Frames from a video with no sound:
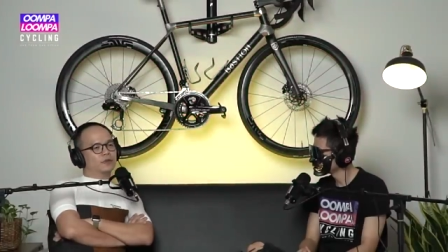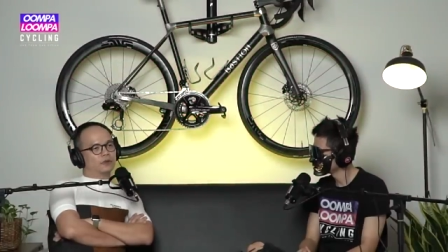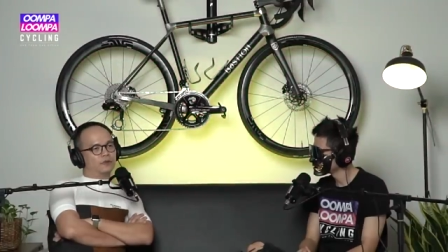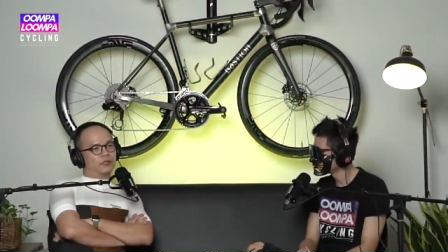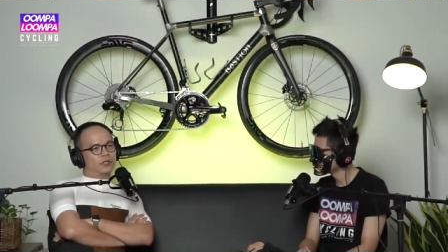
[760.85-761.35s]

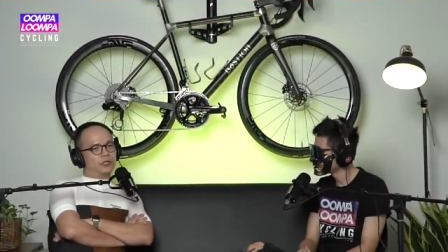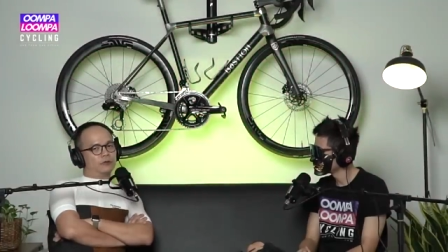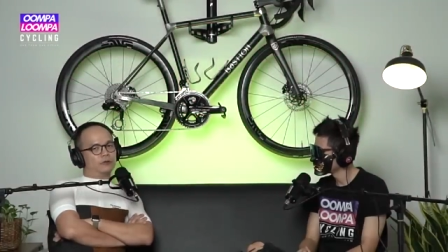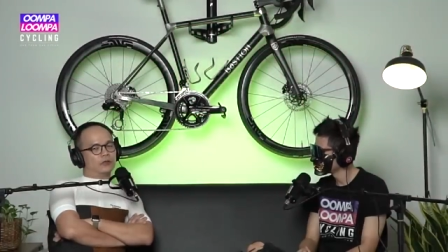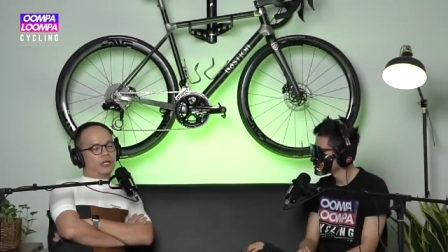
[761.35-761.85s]
So
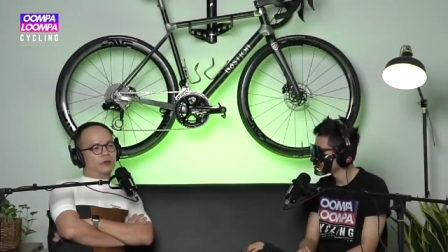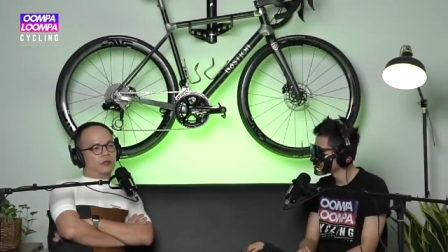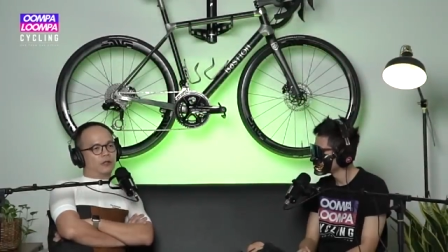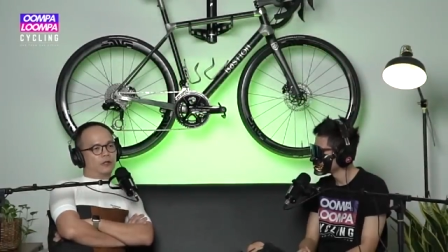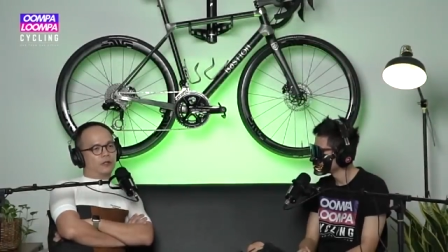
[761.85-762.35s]
firstly, you need to get
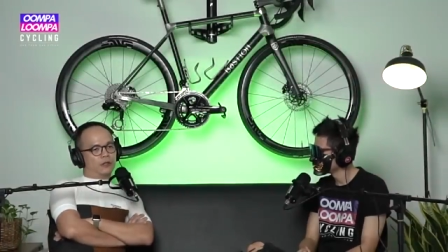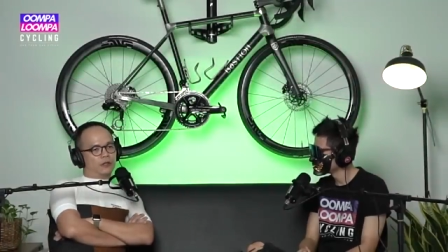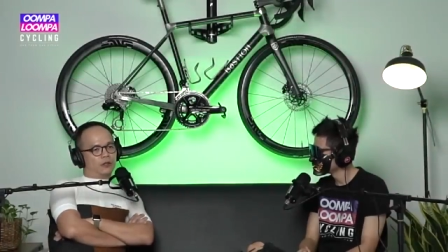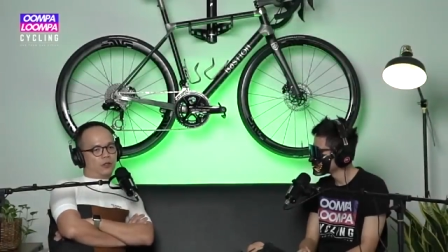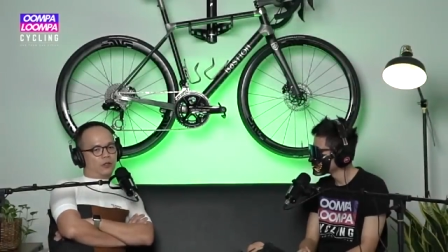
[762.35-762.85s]
your
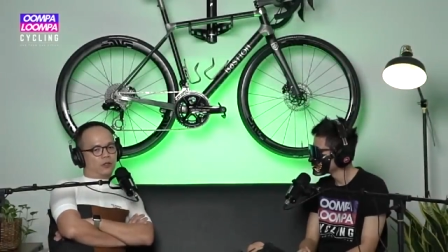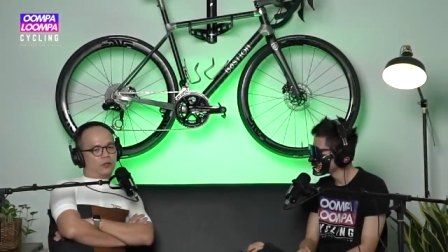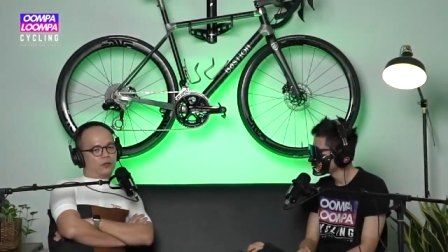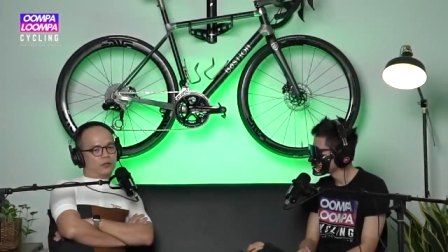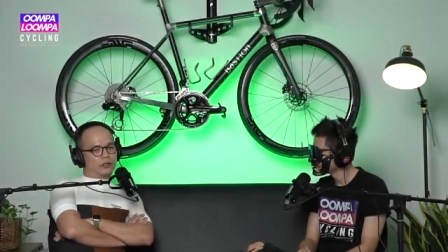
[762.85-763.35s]

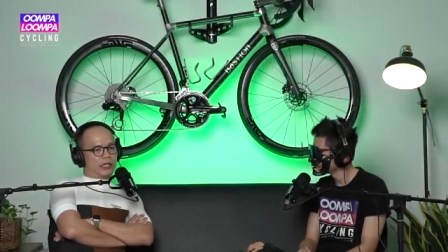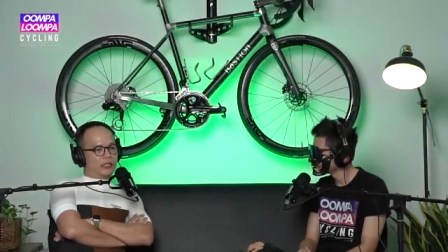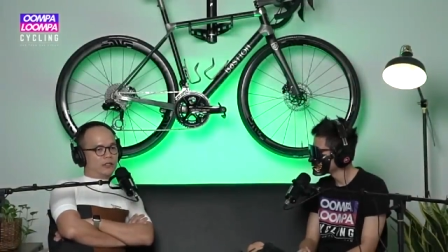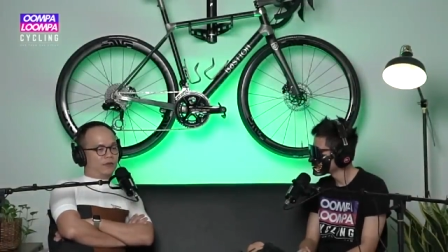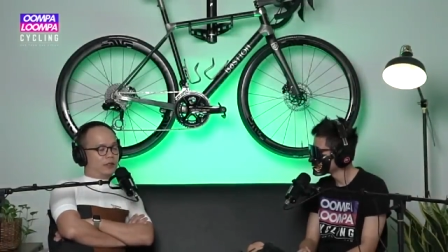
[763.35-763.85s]
your
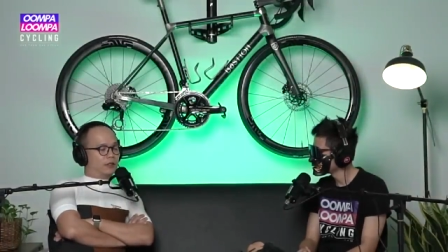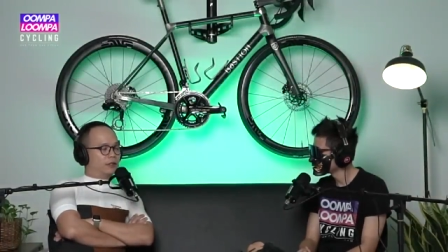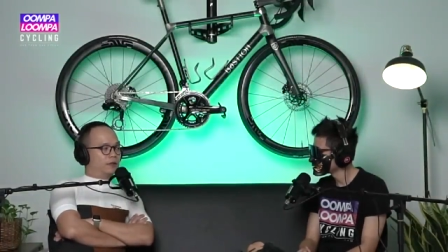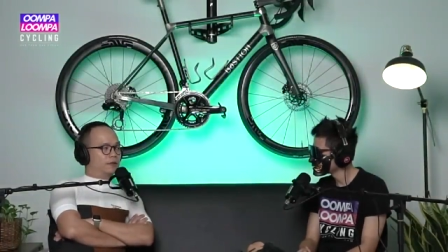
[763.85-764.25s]
size fitted,